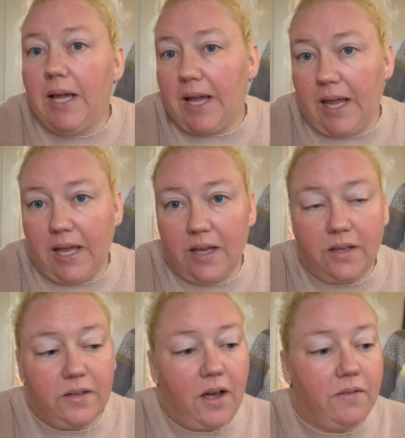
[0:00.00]

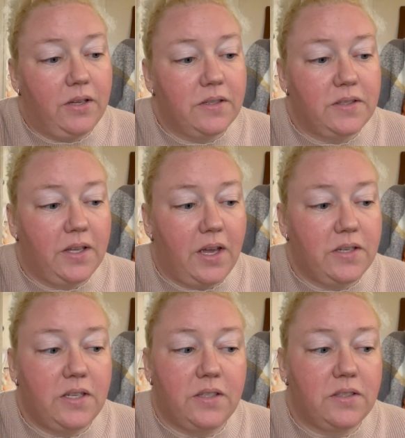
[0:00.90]
And obviously I
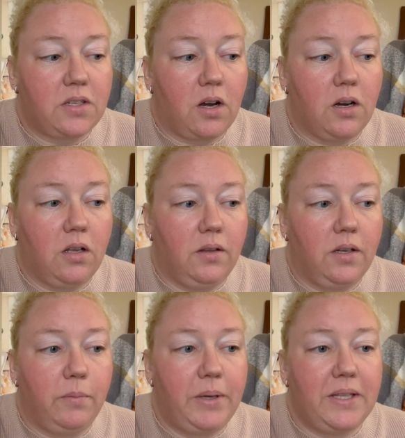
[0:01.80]
did start a
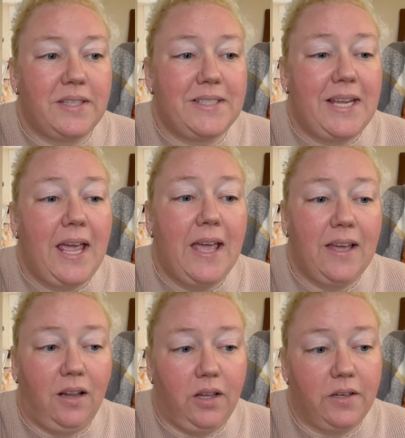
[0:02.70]
little bit the
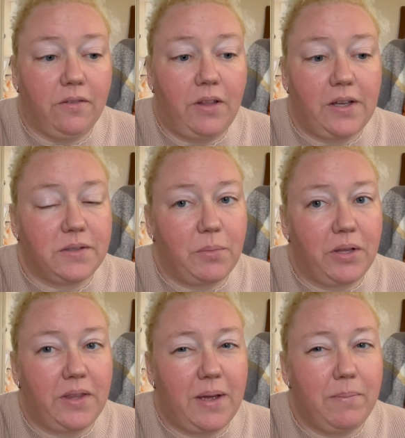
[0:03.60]
tail end of last
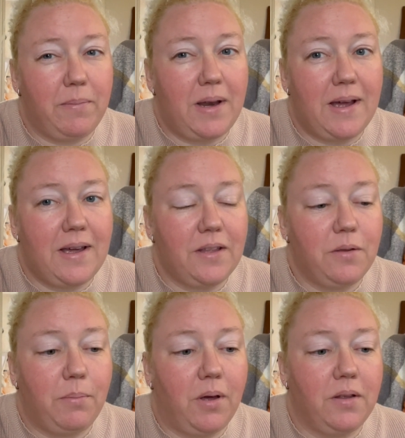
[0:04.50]
month. I'm not on the
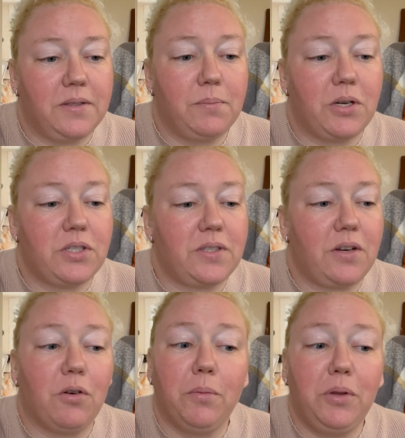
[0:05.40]
ball as much as I
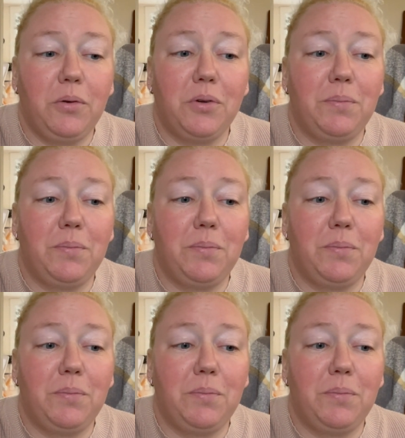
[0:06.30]
normally would